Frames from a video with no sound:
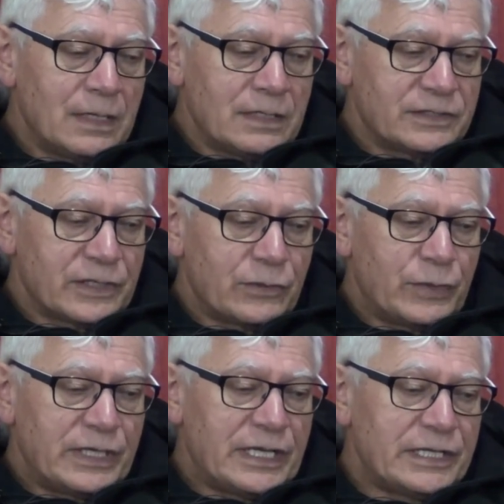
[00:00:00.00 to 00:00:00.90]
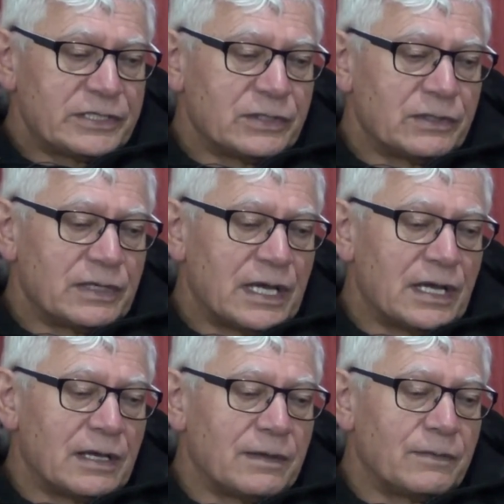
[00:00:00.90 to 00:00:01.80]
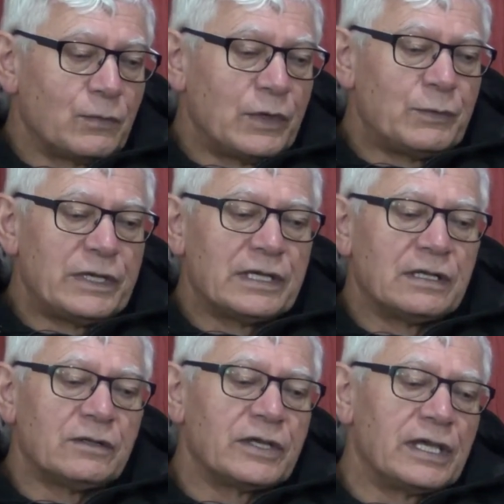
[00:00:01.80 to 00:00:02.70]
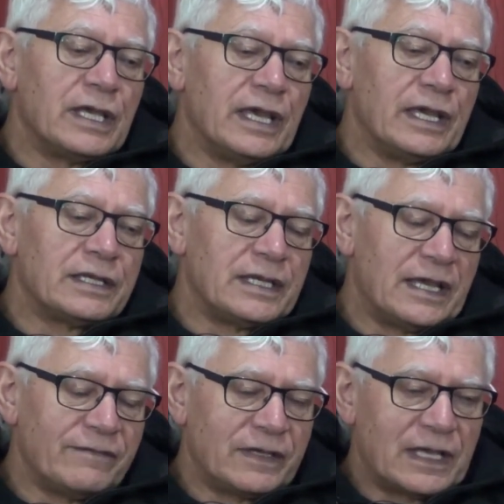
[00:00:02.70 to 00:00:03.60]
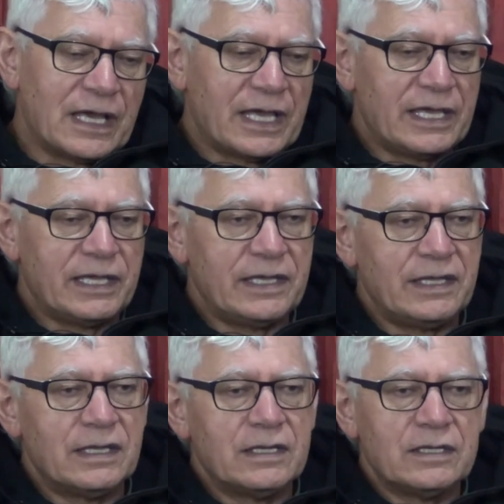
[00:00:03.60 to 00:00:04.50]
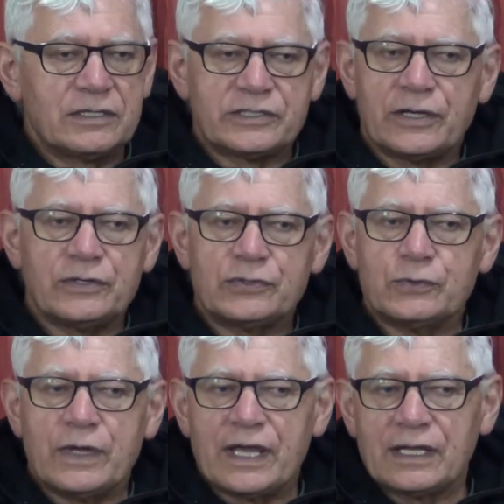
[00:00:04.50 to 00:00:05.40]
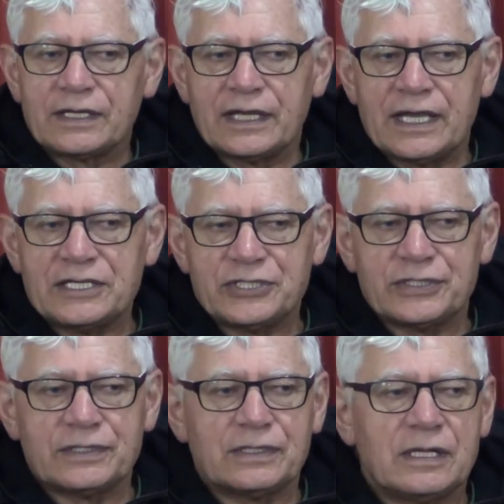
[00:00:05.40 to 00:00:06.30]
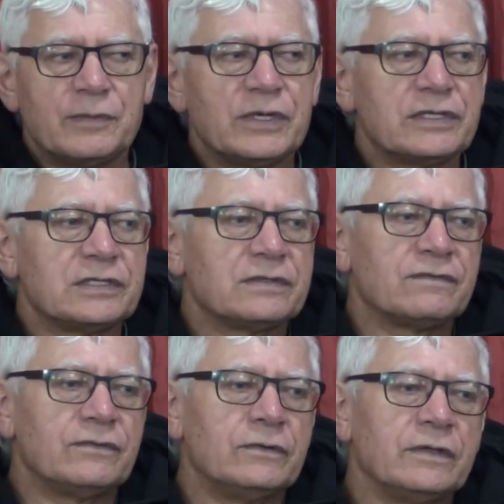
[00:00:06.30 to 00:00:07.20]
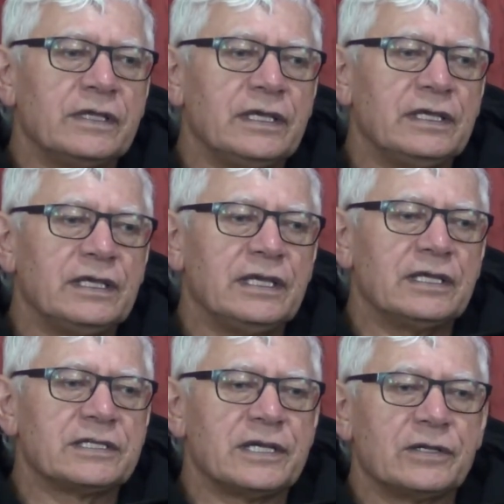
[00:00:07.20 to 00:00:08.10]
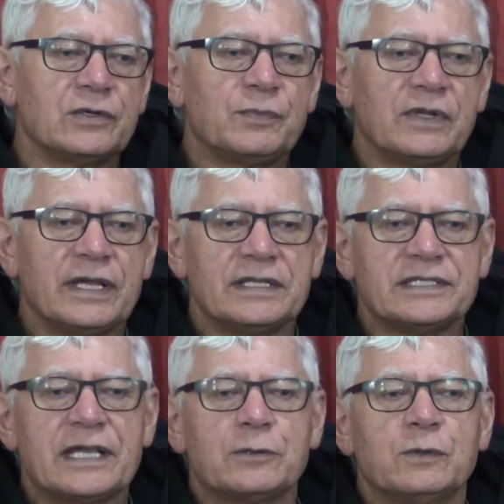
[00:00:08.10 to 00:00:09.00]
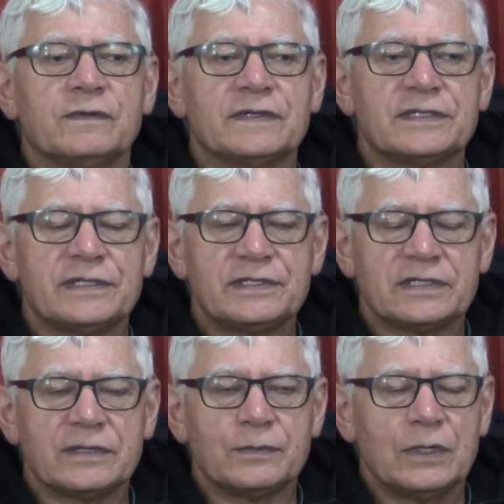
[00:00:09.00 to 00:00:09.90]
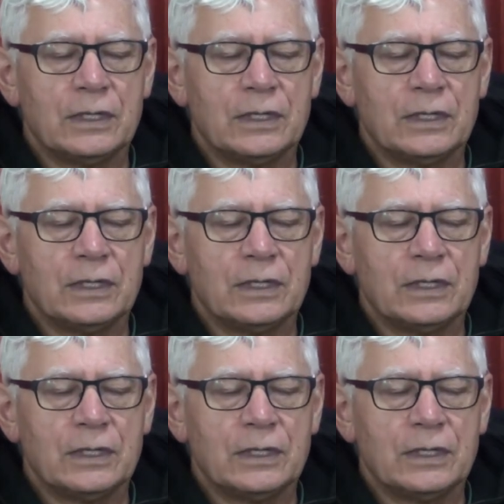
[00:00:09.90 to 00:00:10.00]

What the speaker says: So we need to, when we are looking at having a total allocation limit for the Heretaunga Plains aquifer system,